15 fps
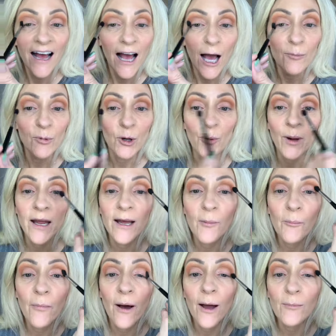I'm doing
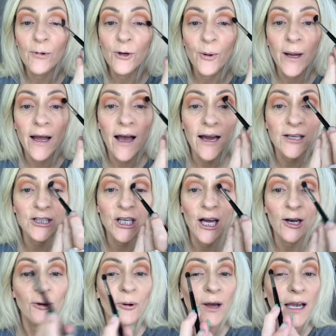um, I'm doing
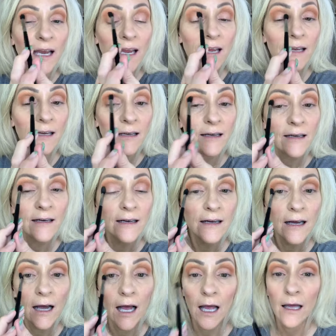eyeshadow, honey.
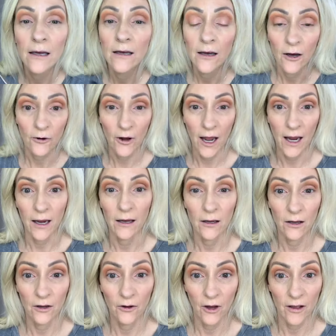Okay,
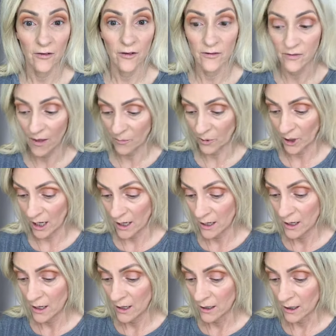you guys, isn't that pretty?
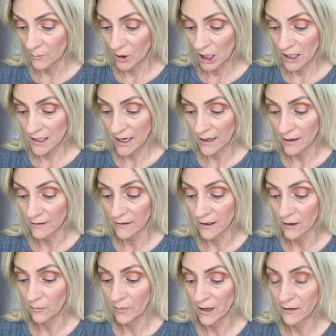Now I'm gonna take a
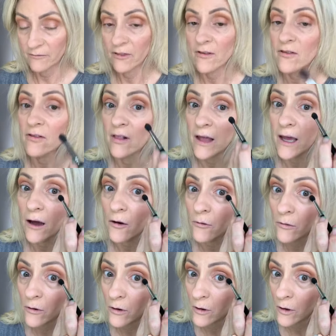little bit of this
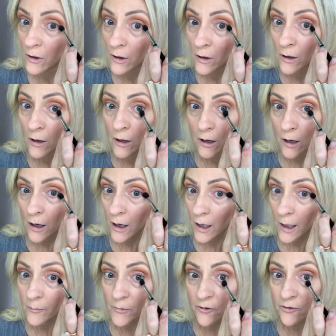Leo and
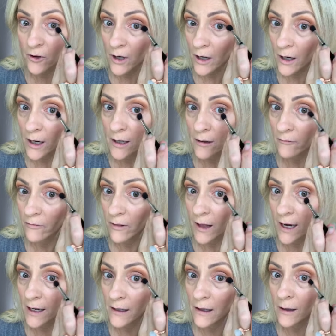I'm just gonna kind of
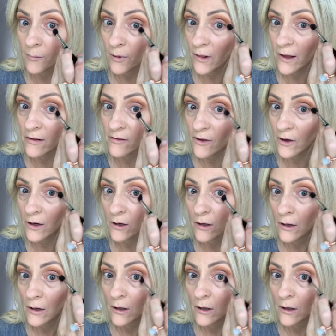lightly place it